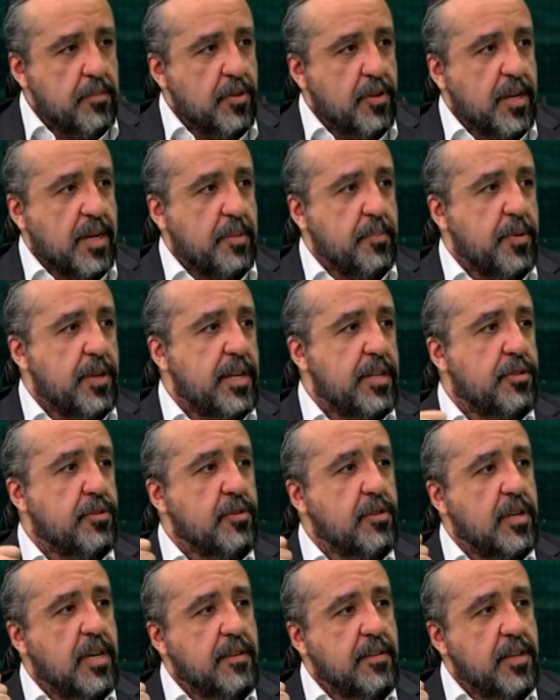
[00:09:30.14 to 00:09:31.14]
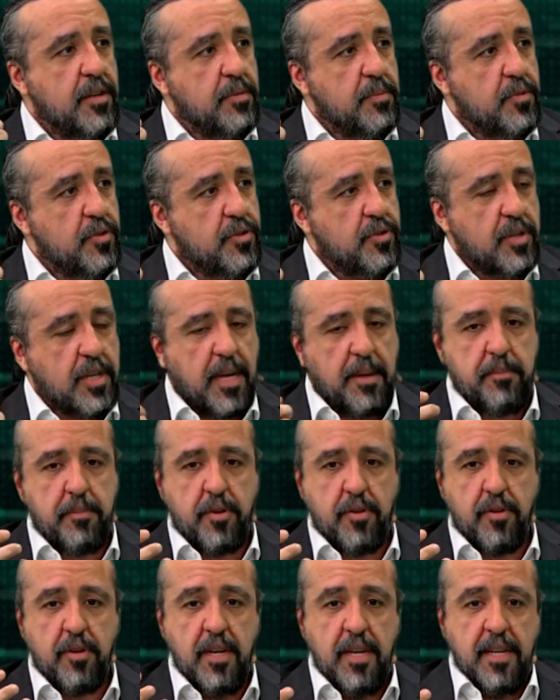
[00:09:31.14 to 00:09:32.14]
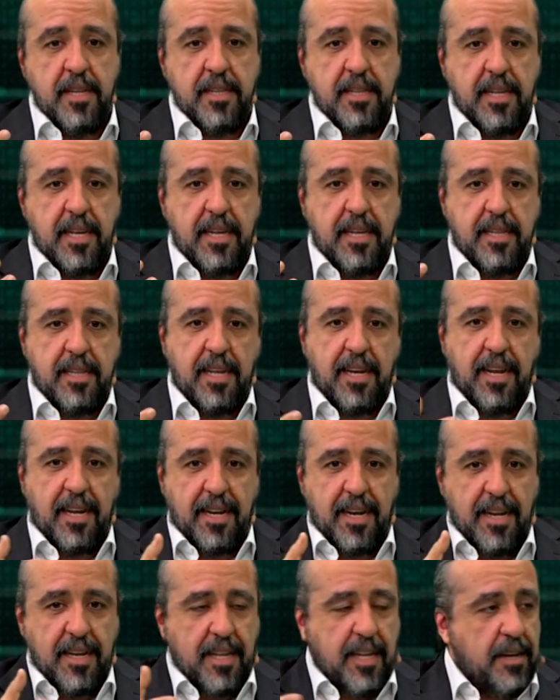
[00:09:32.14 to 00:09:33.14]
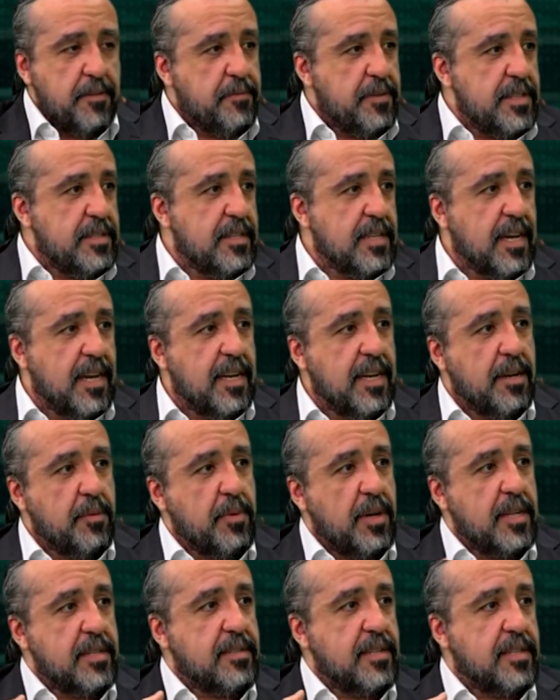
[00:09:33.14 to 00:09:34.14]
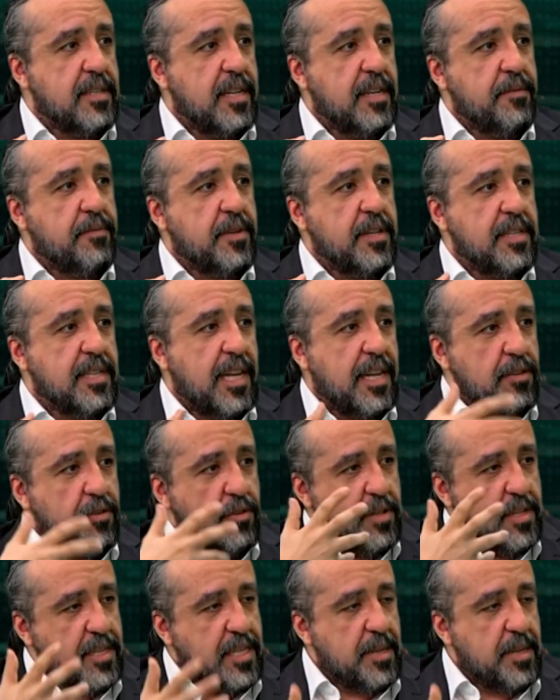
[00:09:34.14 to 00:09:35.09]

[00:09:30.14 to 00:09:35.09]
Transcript: of the spare parts, changes in relation to the physical reality, the